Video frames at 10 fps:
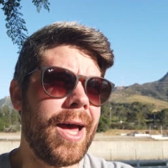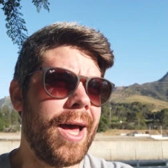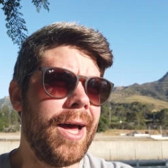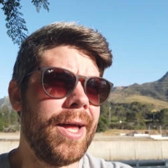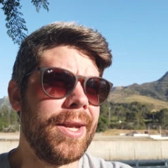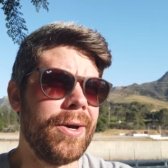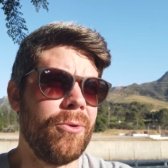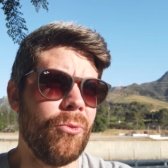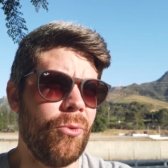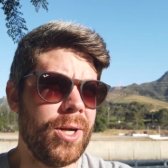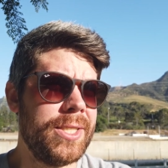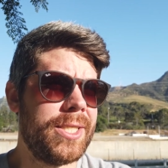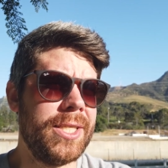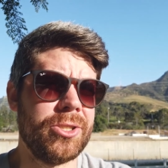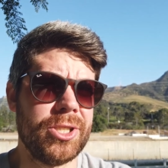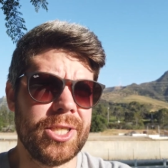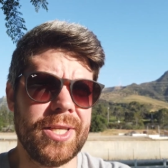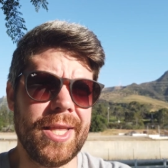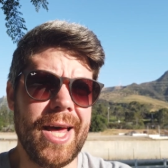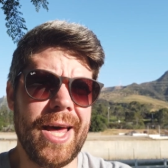And once he
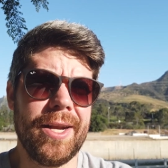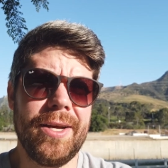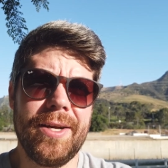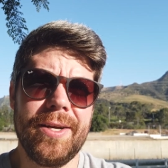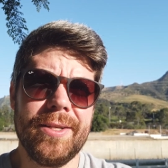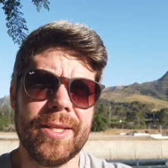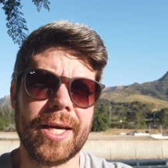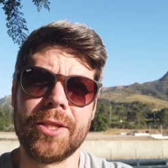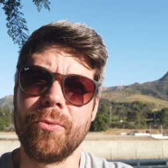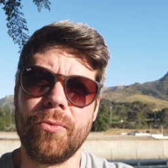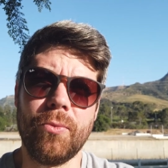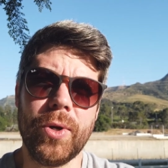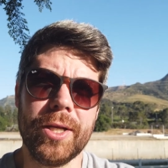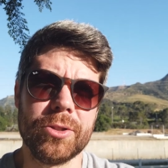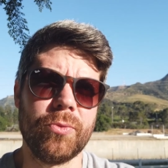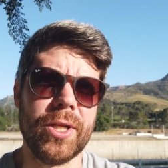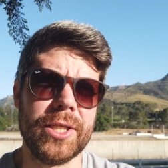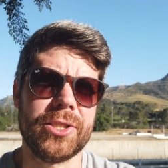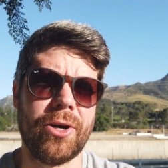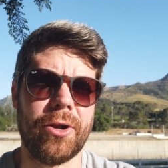suggested that, like the wheels
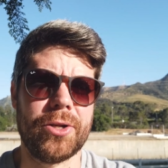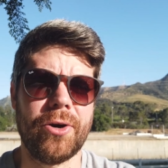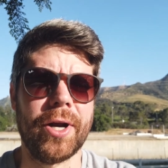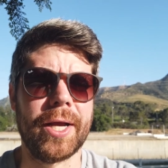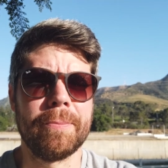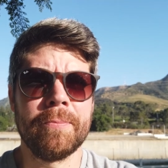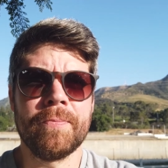really started turning.